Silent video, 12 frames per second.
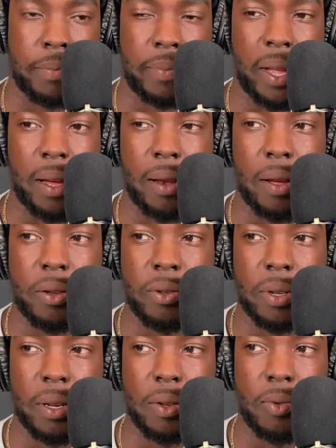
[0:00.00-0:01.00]
How long you
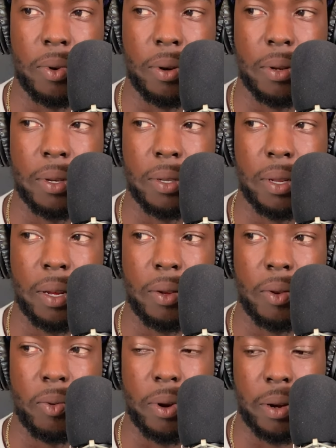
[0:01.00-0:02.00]
say you work, it take you
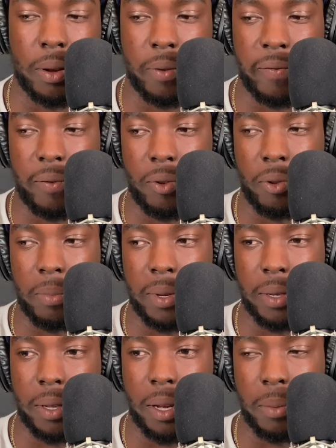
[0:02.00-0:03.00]
to work on a full
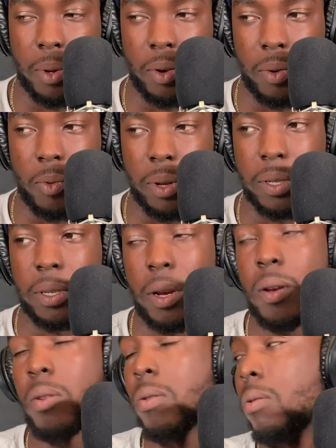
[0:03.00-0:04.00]
mixtape or one song?